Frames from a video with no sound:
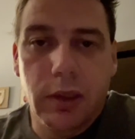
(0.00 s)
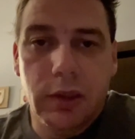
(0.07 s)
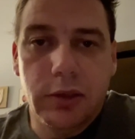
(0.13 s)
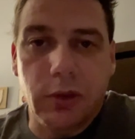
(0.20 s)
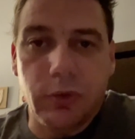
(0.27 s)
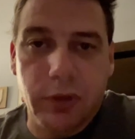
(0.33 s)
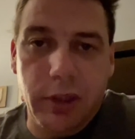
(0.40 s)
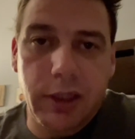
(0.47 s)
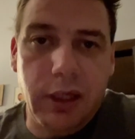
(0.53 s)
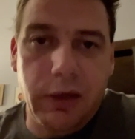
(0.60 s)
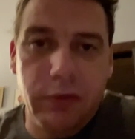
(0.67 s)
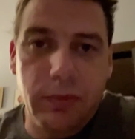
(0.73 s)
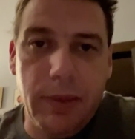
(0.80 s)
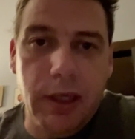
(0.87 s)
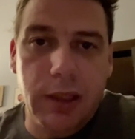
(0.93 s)
So thank
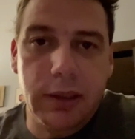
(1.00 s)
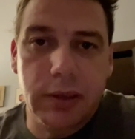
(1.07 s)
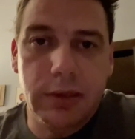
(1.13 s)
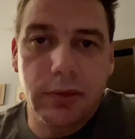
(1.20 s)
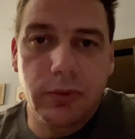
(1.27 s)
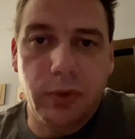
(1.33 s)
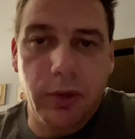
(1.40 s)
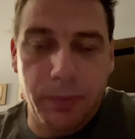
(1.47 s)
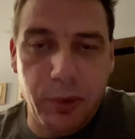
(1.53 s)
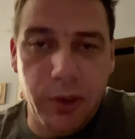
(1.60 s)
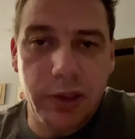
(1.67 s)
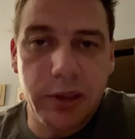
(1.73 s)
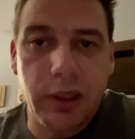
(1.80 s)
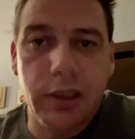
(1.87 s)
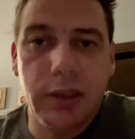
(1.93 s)
everybody. We
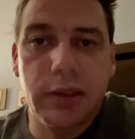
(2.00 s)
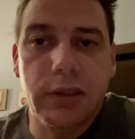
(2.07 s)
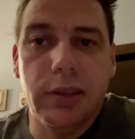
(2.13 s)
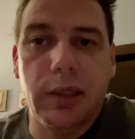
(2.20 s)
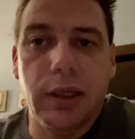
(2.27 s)
appreciate it.